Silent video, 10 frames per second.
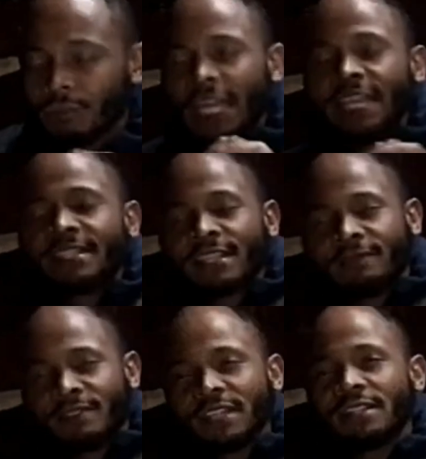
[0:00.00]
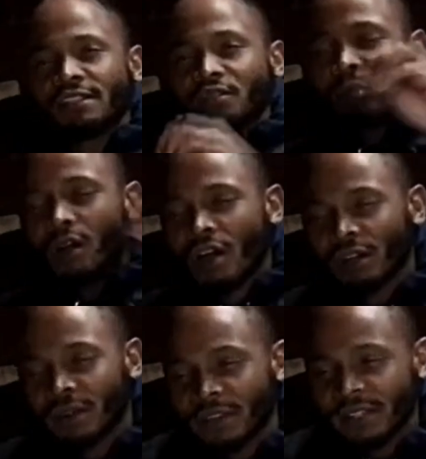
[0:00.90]
is if this is part
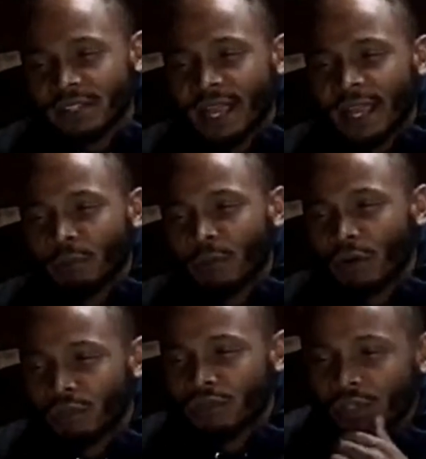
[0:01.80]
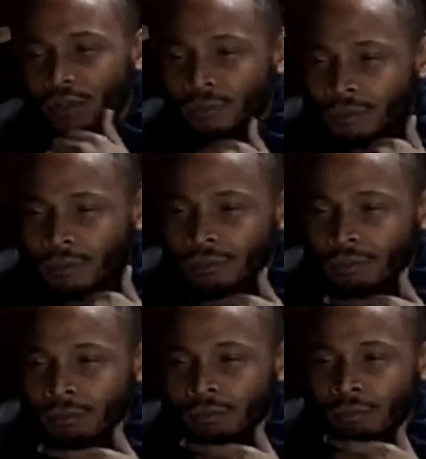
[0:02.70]
of the same culture,
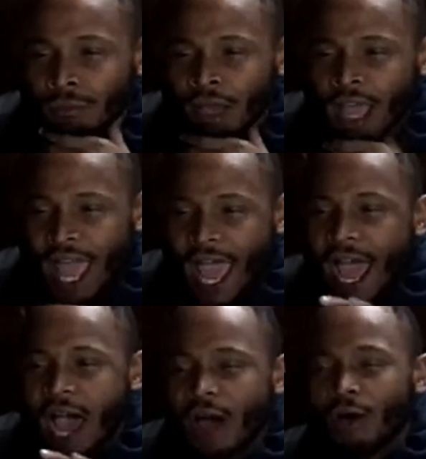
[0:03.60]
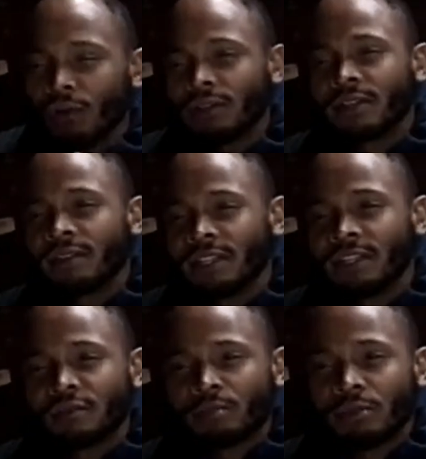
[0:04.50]
how do
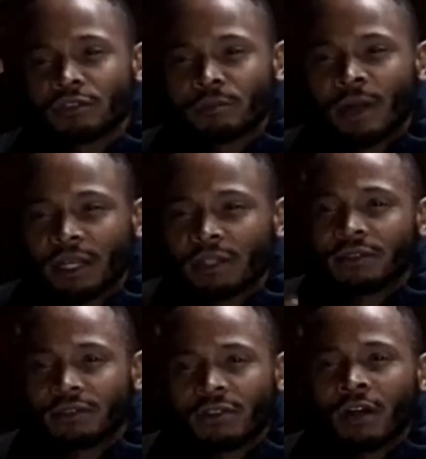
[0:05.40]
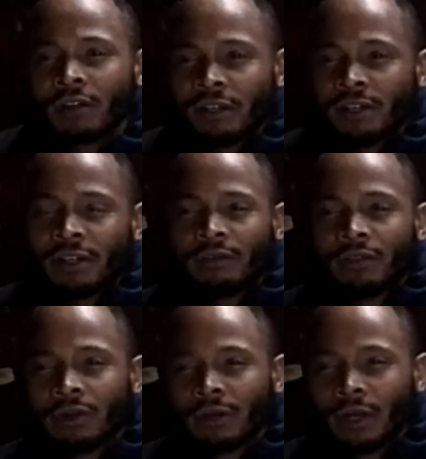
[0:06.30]
these perspectives start to
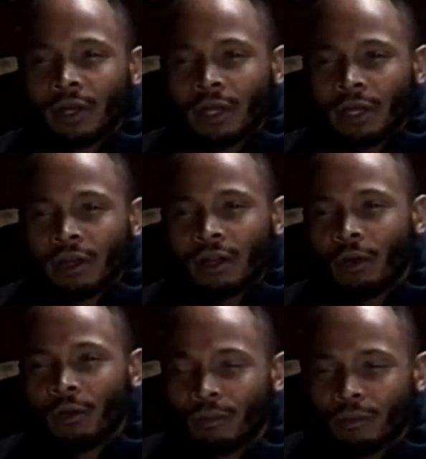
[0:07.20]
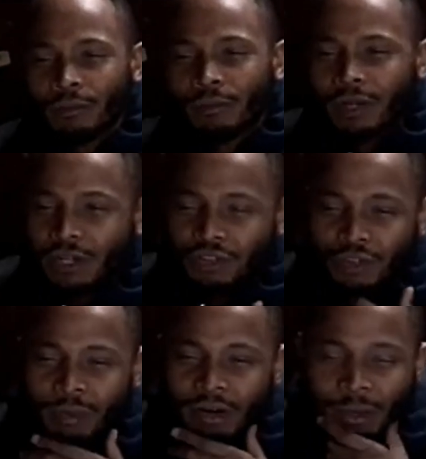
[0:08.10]
differ? Because
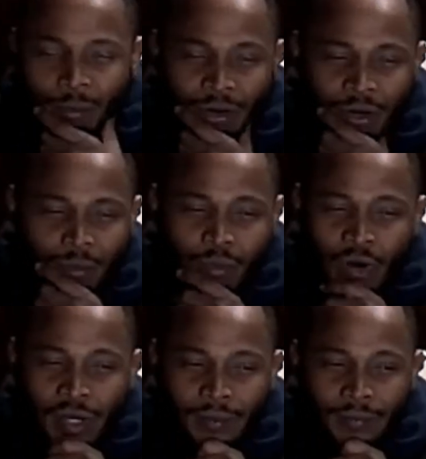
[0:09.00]
you bring up a good point.